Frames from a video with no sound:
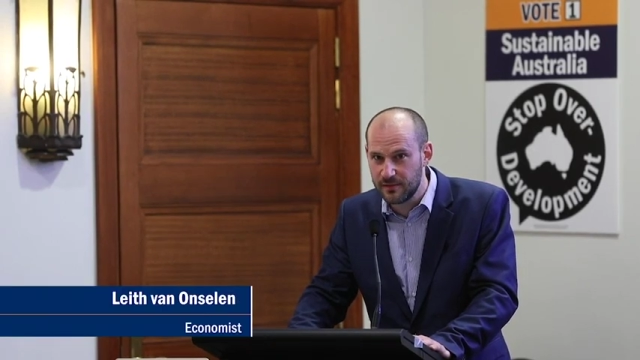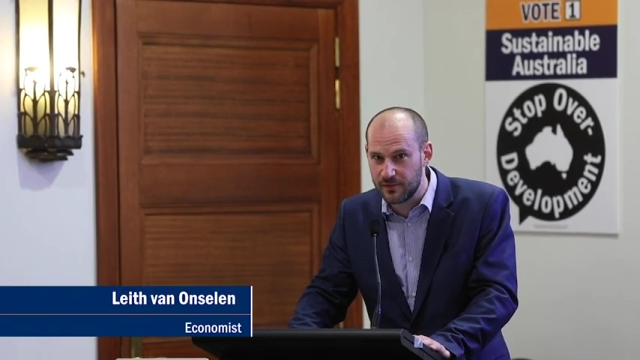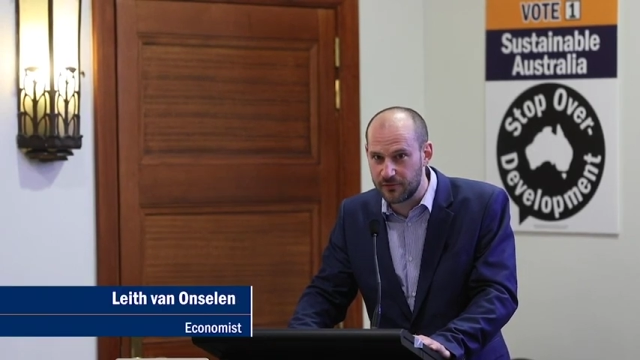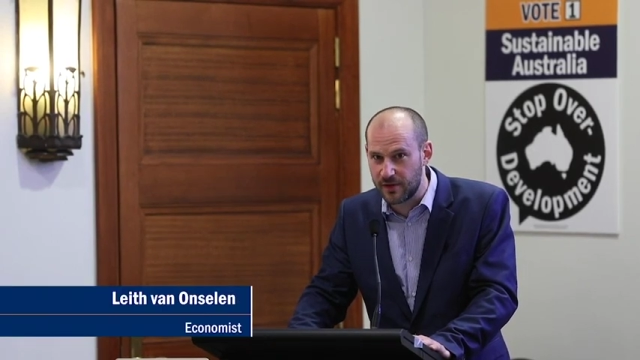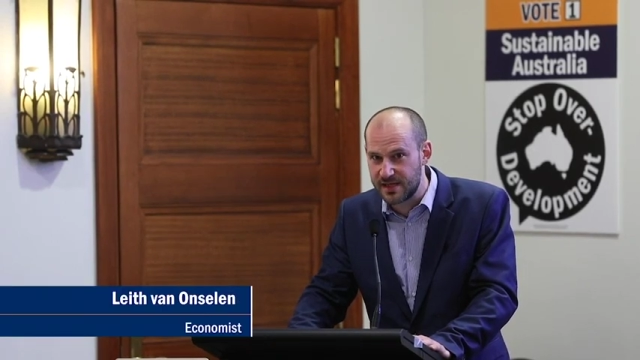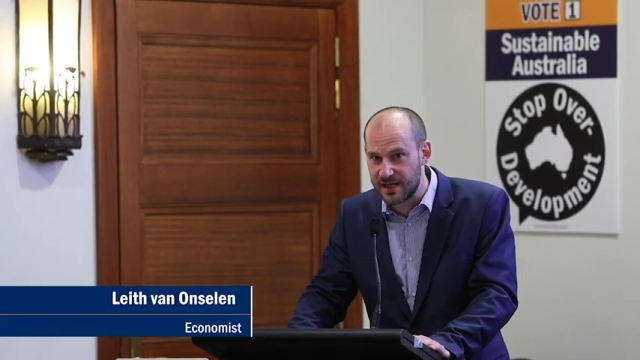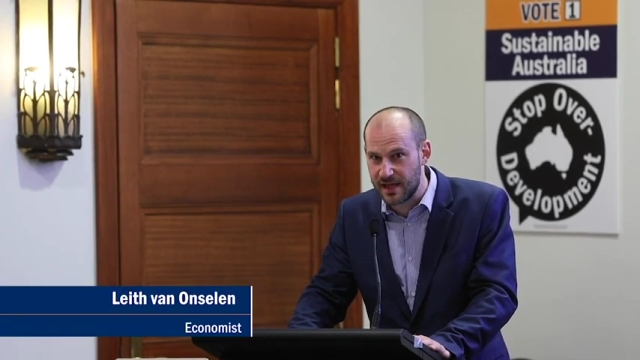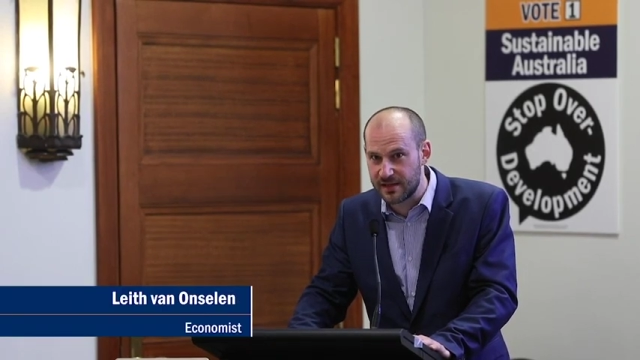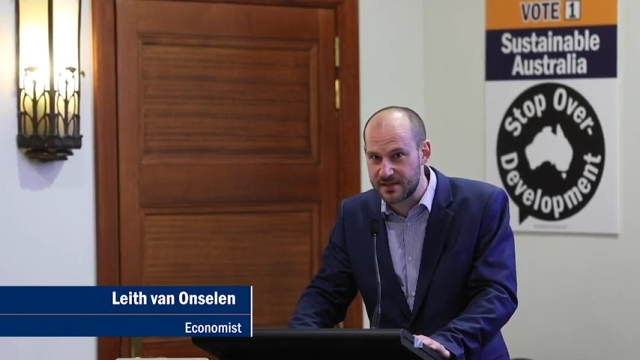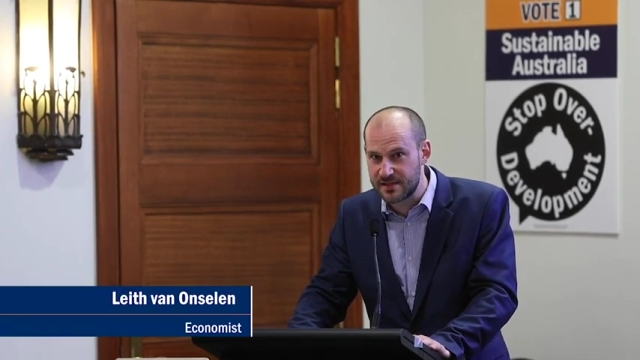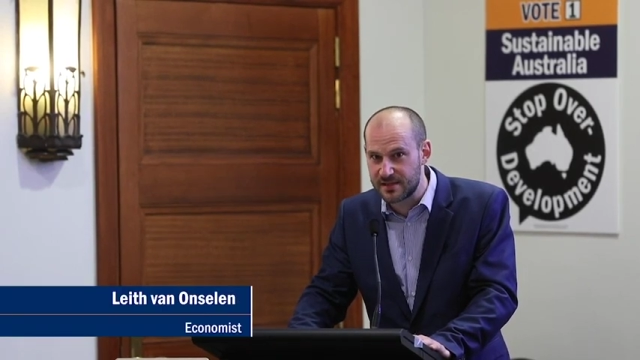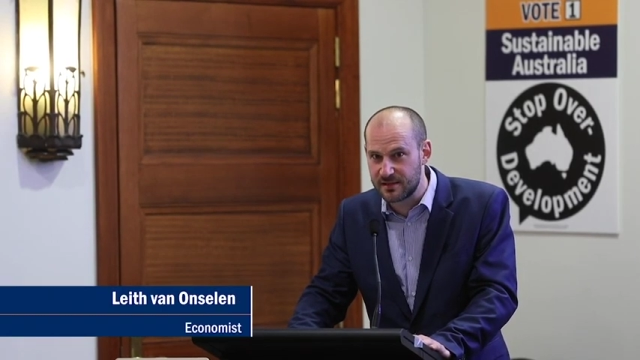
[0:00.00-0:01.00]
of
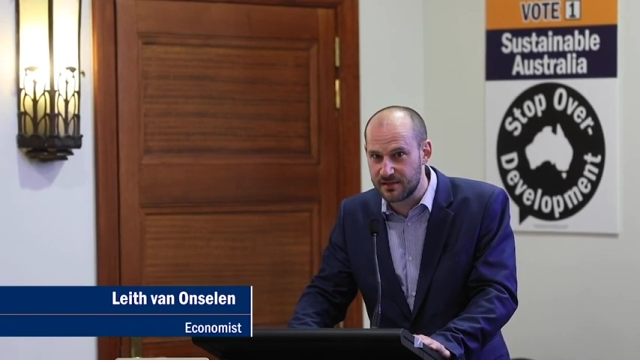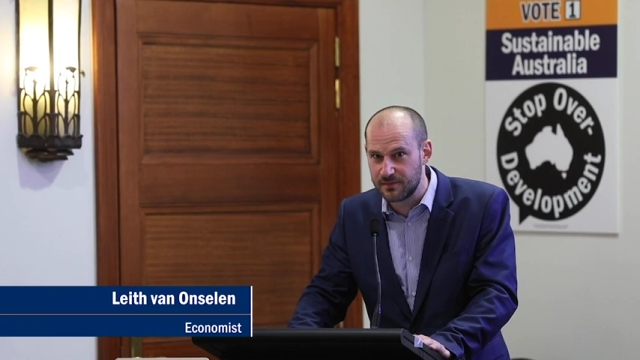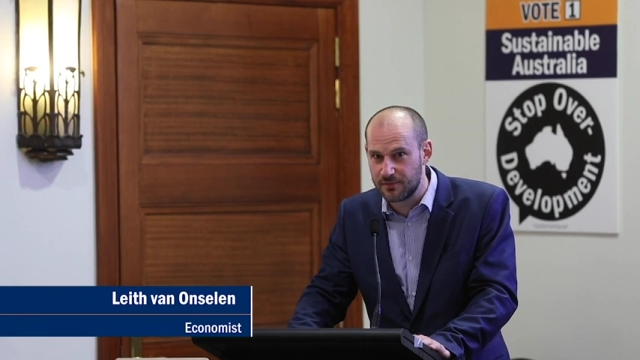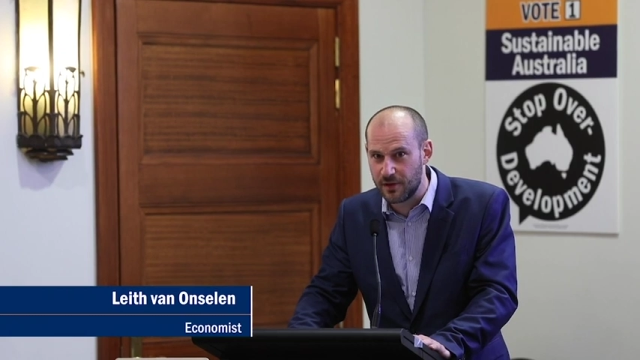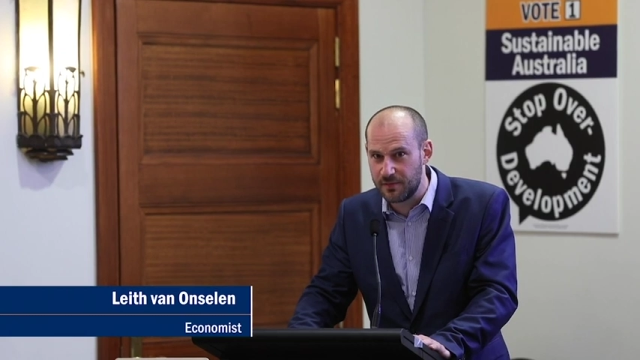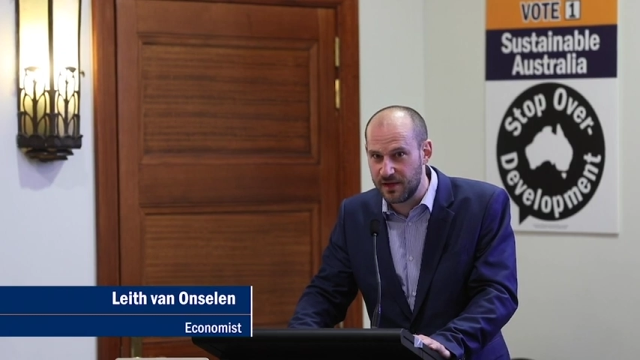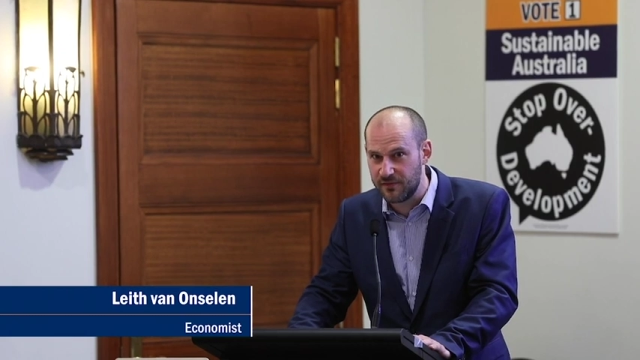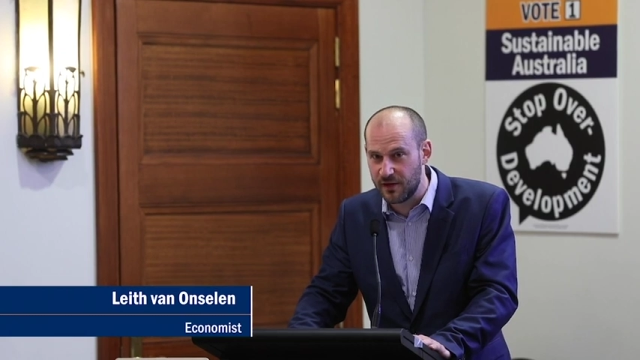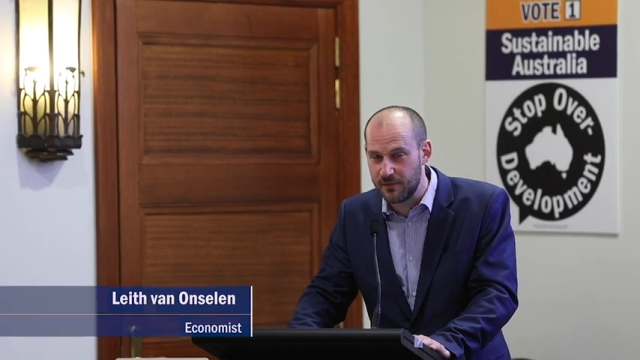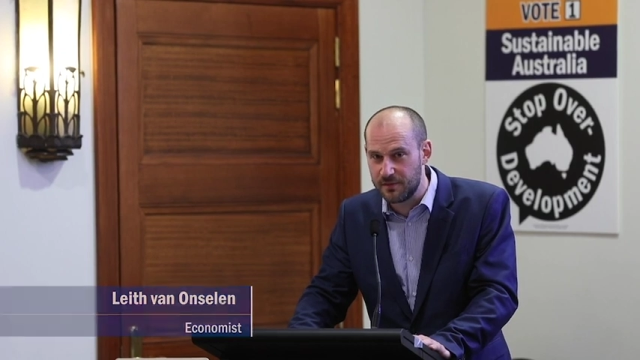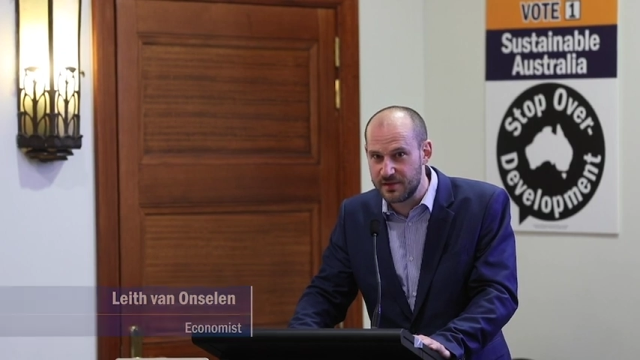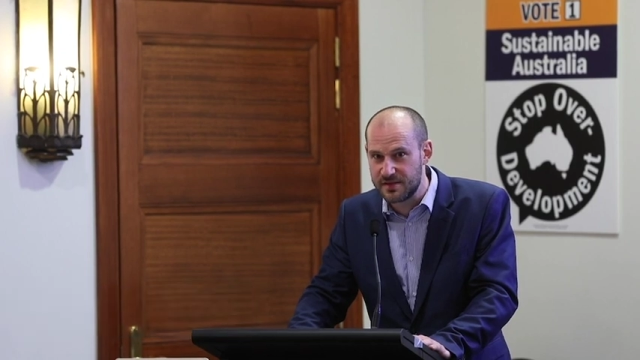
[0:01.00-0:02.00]
retailers, property
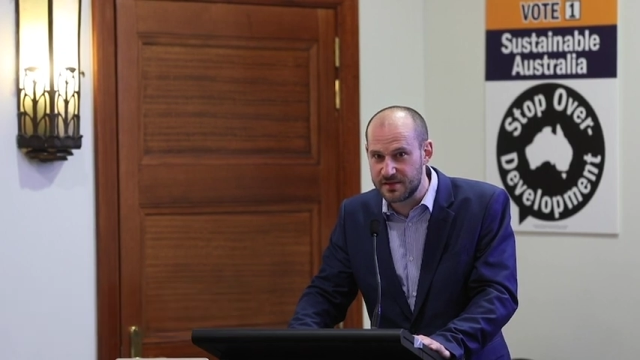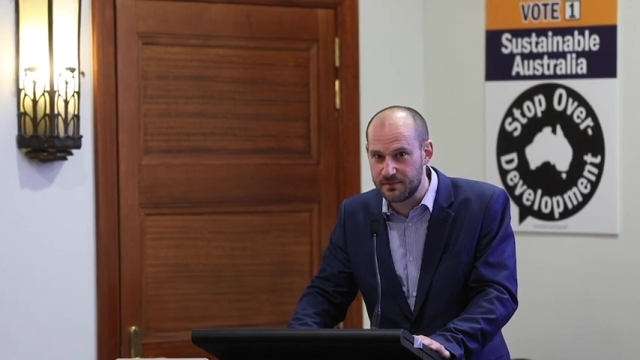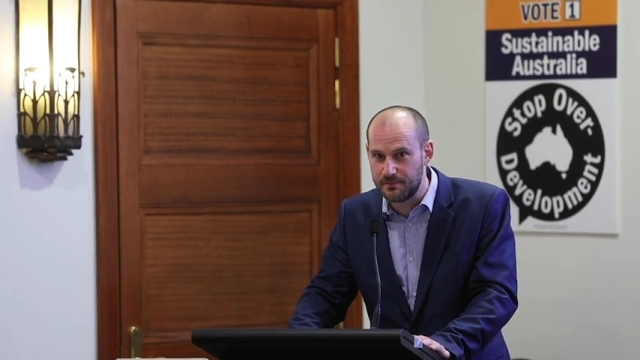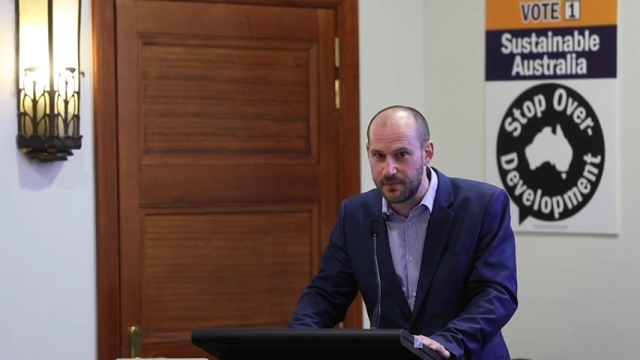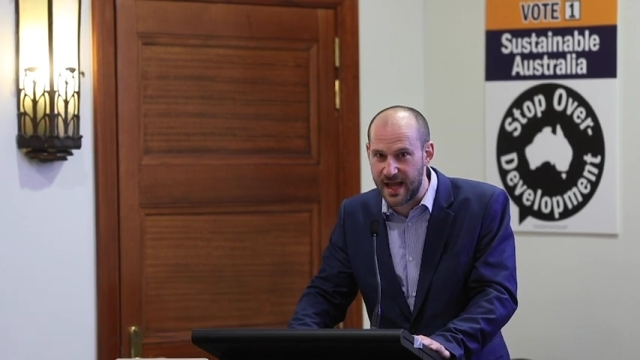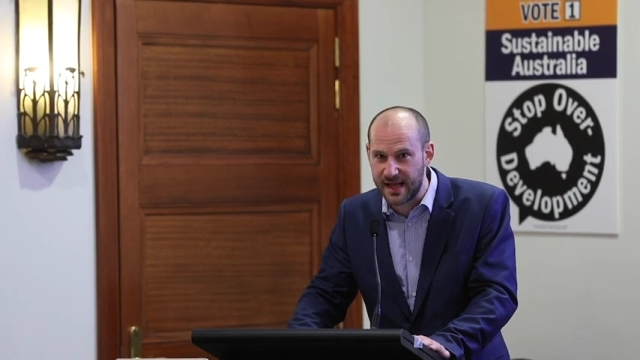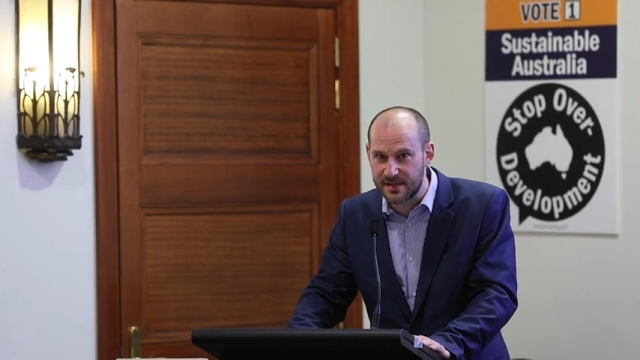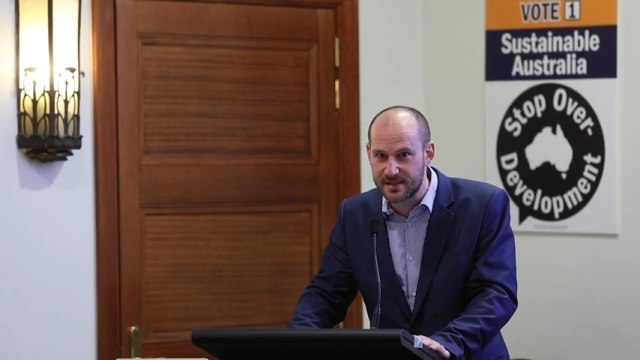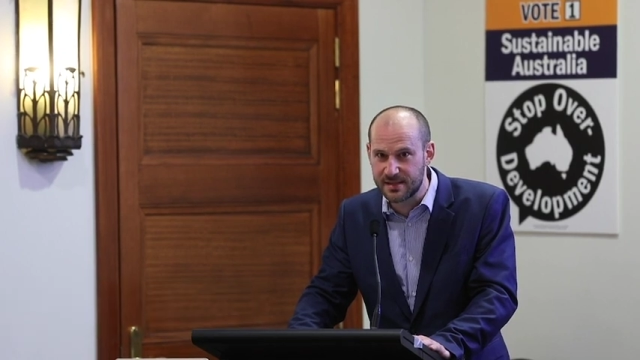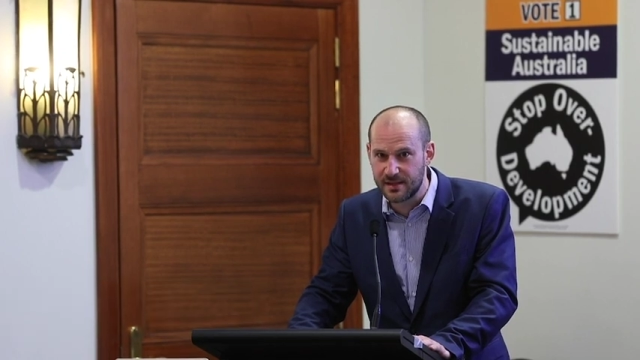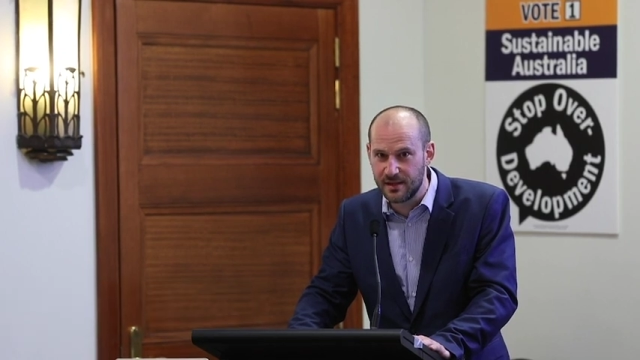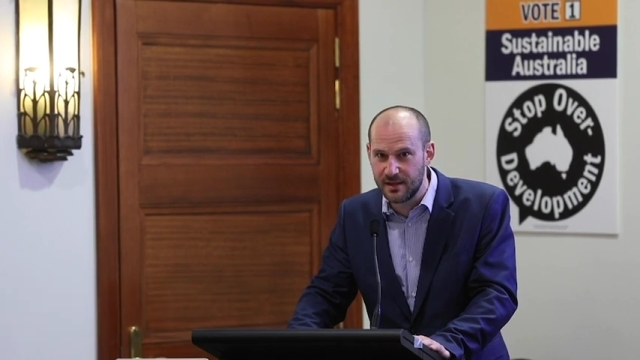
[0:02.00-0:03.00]
developers,
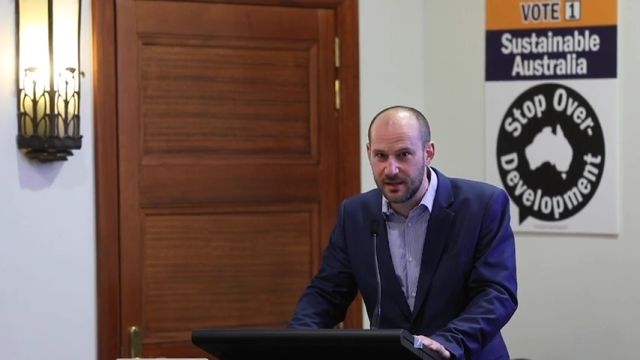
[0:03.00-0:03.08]
banks,